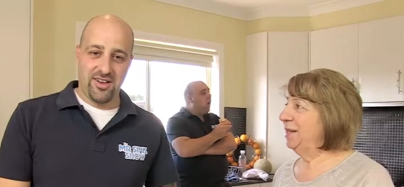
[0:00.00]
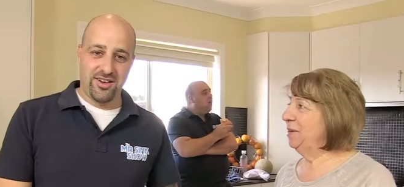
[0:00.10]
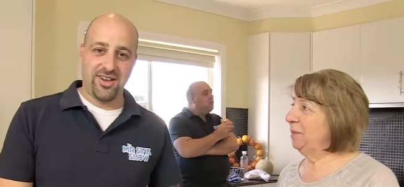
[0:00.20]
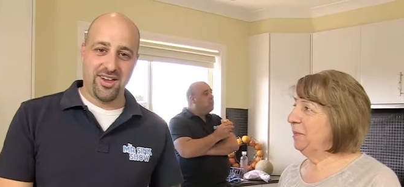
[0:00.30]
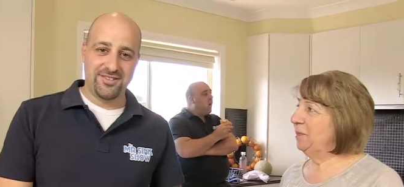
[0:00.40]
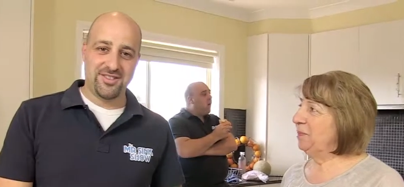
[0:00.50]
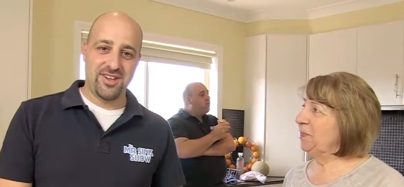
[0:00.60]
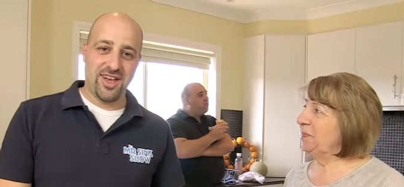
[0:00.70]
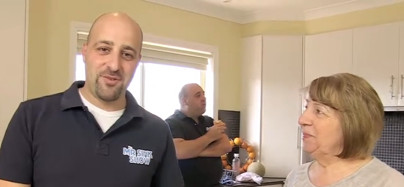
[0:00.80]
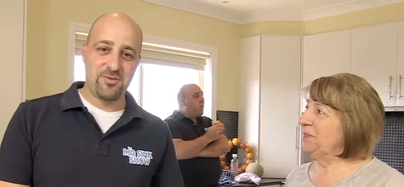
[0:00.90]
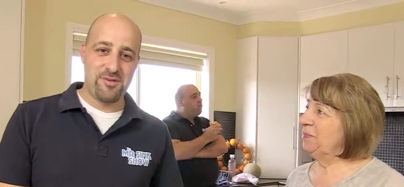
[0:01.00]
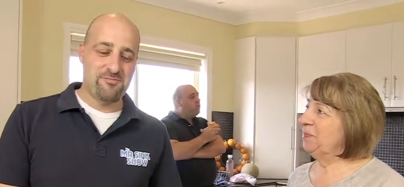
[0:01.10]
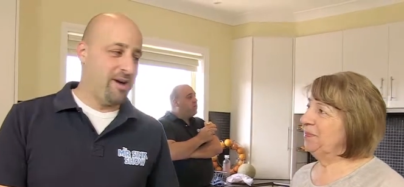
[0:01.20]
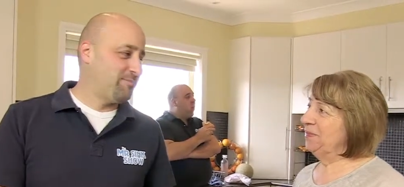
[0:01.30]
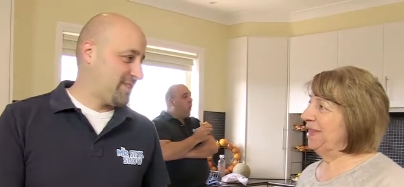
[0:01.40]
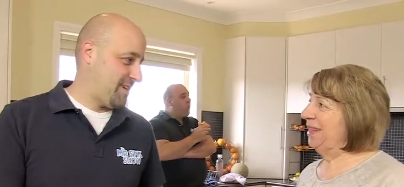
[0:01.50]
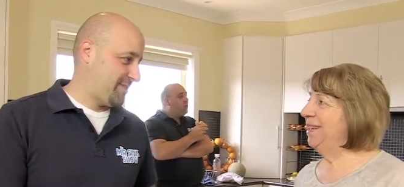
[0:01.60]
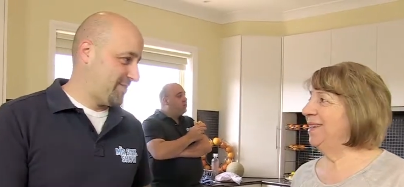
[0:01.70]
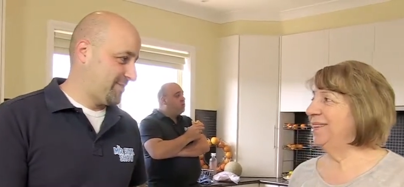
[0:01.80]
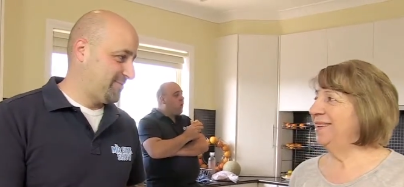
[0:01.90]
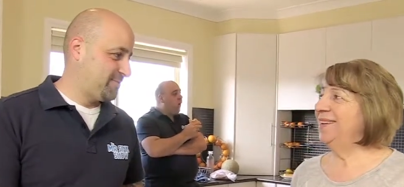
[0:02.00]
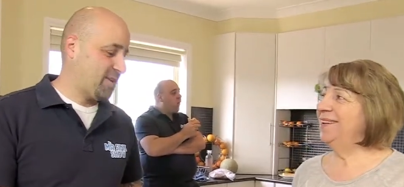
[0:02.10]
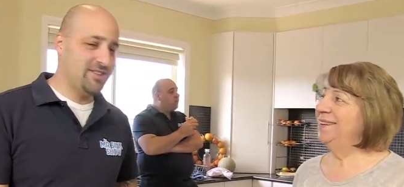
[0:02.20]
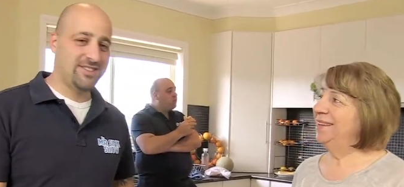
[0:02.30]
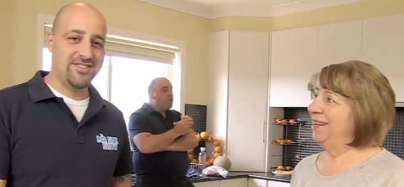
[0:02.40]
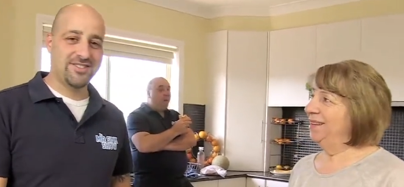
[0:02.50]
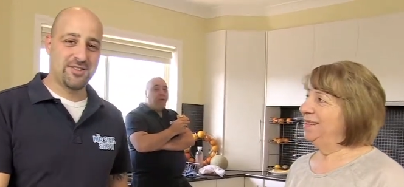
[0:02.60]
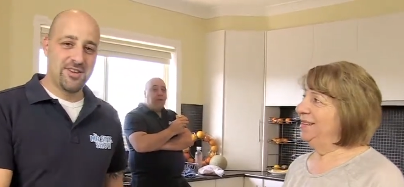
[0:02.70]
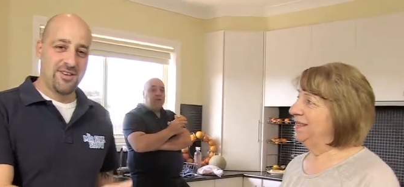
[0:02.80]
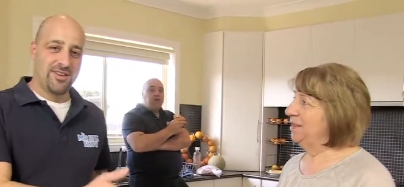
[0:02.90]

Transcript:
Speaker 1: Okay, today we're at Mum's house. So this is